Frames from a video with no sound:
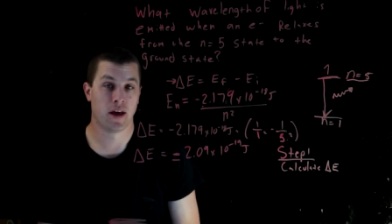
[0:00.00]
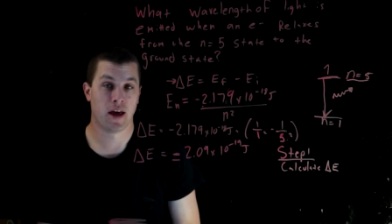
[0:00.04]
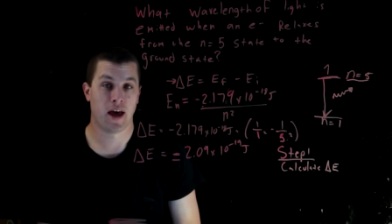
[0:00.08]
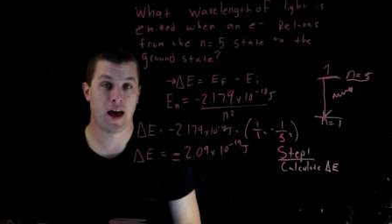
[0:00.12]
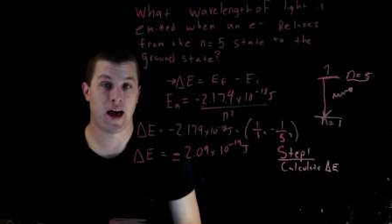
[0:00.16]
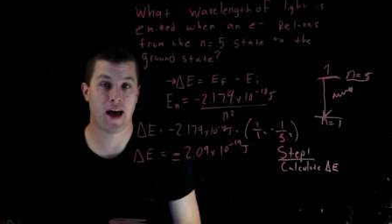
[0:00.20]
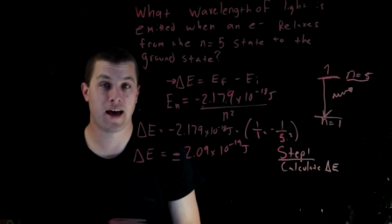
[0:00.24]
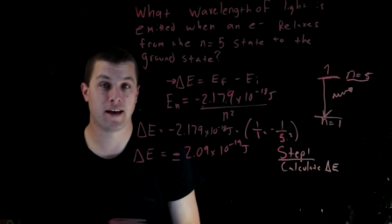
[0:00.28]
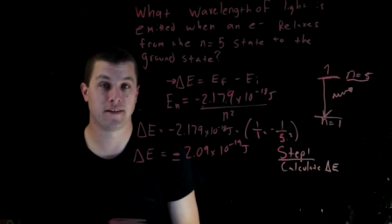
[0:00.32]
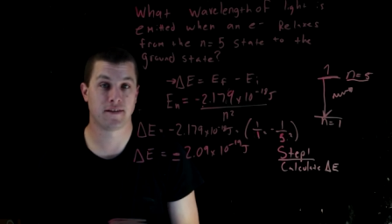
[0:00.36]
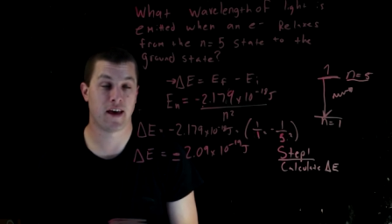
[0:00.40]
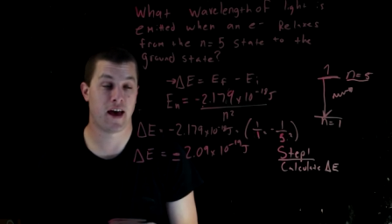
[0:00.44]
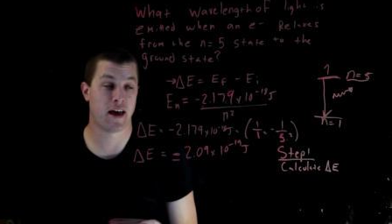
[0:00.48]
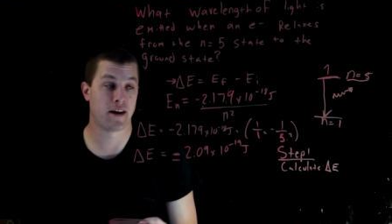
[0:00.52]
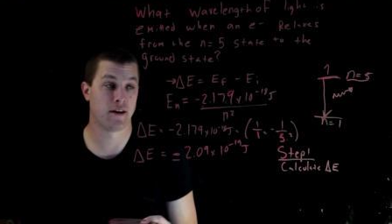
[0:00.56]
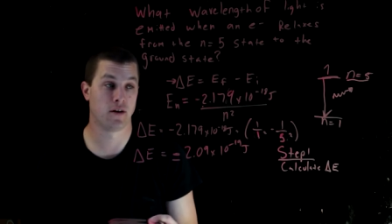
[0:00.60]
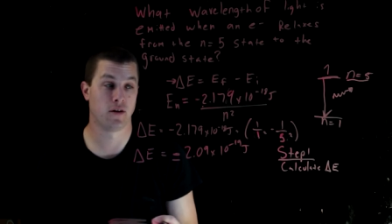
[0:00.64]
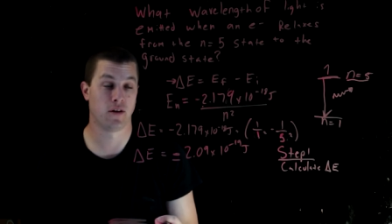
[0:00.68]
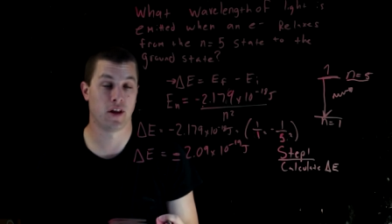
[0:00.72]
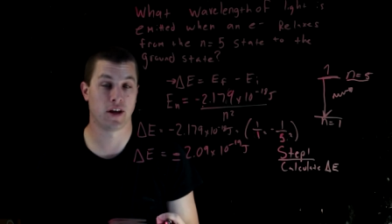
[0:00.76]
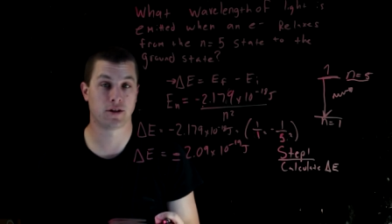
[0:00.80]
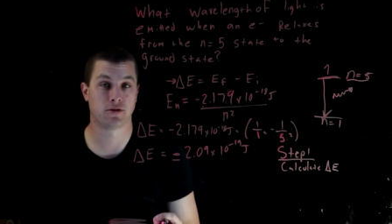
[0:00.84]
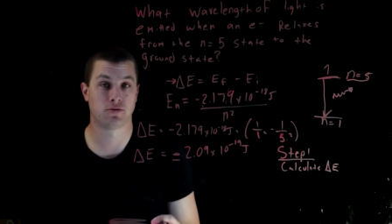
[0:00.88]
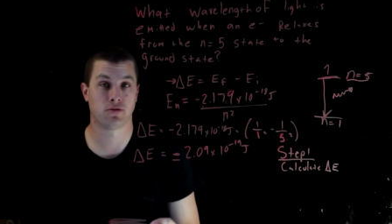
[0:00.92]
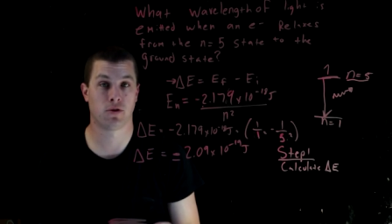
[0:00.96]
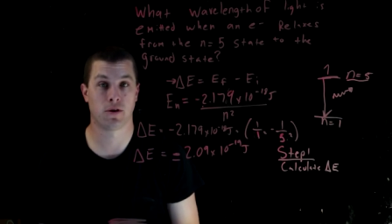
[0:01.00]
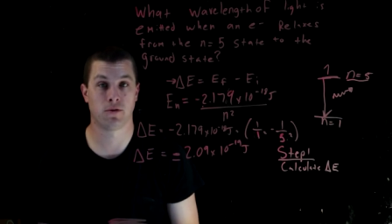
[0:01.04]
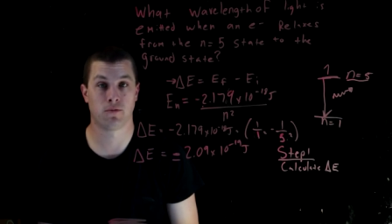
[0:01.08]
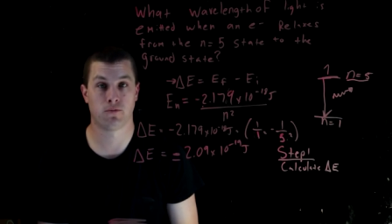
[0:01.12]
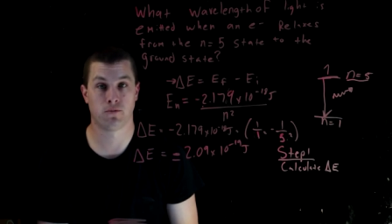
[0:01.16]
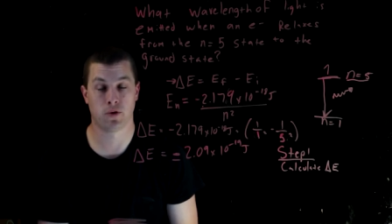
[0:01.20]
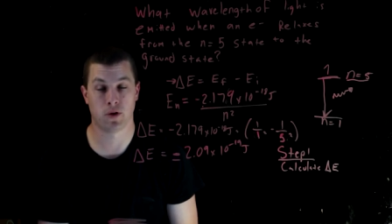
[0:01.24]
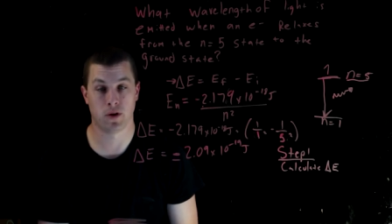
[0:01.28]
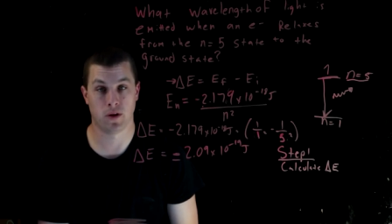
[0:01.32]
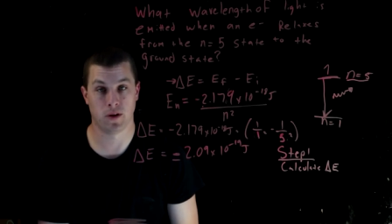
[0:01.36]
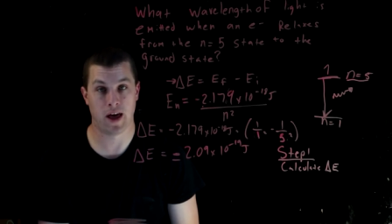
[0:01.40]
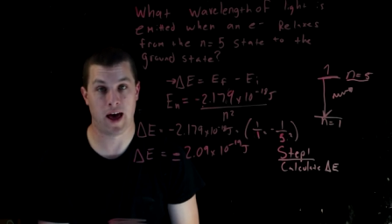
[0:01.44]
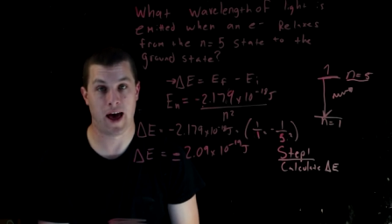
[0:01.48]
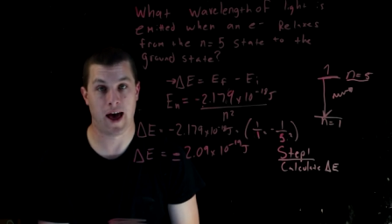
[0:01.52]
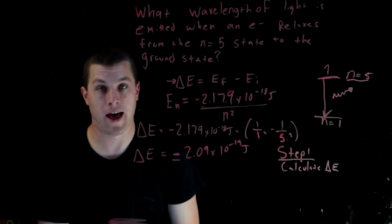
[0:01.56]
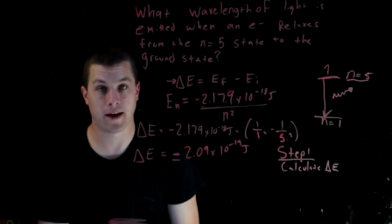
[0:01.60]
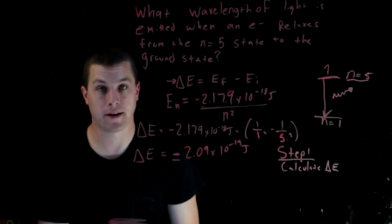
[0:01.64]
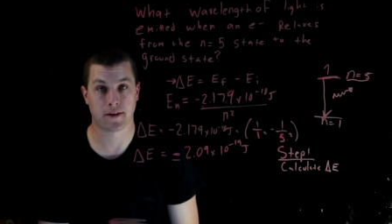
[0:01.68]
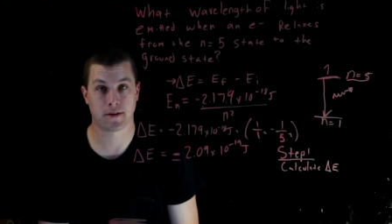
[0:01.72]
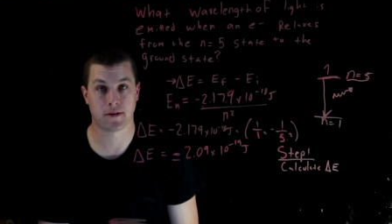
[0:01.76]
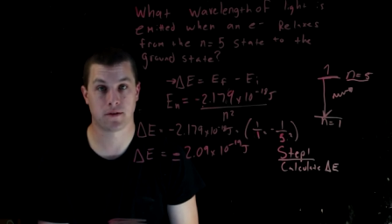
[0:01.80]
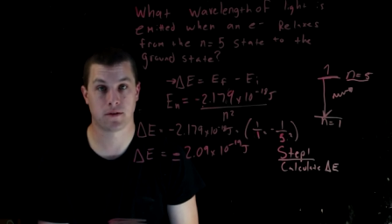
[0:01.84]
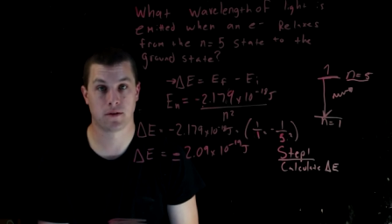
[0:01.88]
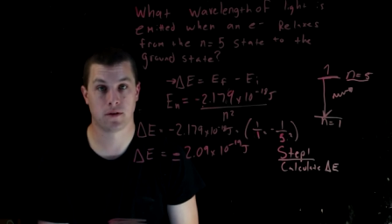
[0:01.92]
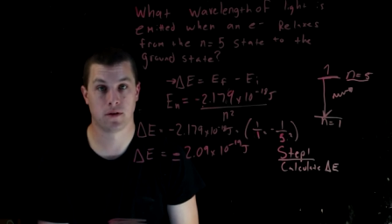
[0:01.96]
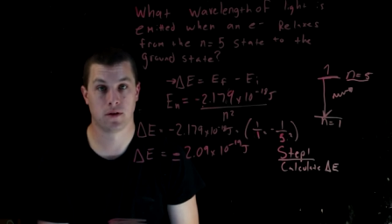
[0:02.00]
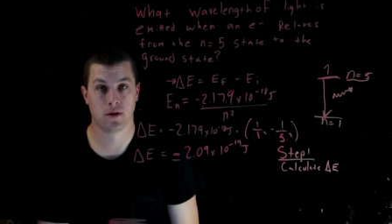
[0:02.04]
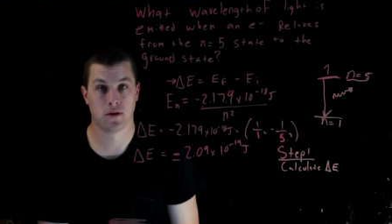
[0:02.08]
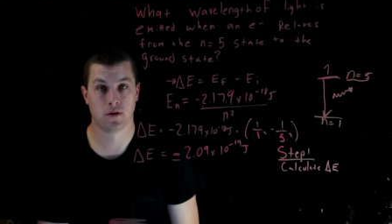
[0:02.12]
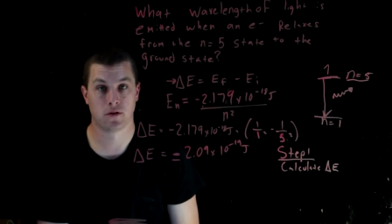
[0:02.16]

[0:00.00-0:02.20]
has had an electron relax.